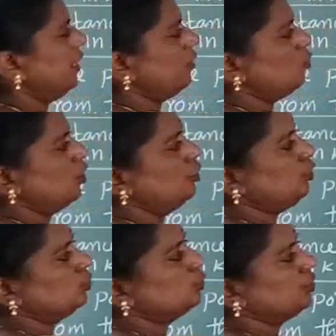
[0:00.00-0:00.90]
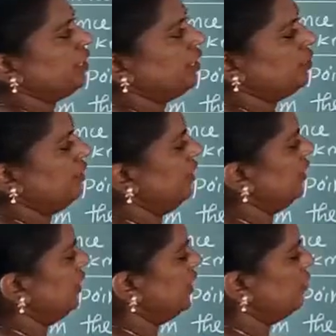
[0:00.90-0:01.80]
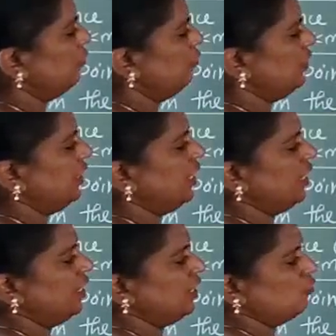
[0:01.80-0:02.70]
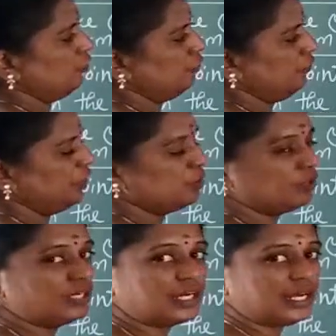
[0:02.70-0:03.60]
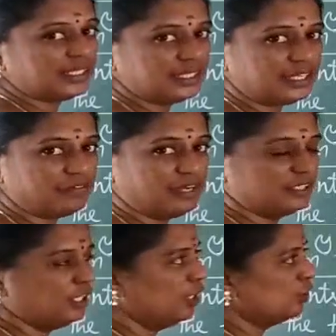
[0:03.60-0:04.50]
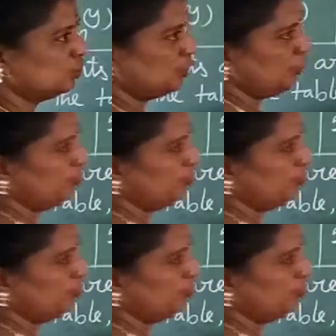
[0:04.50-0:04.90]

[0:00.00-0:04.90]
here 1, 2, 3 given, here 50, 100, 150, 200 like that given. So you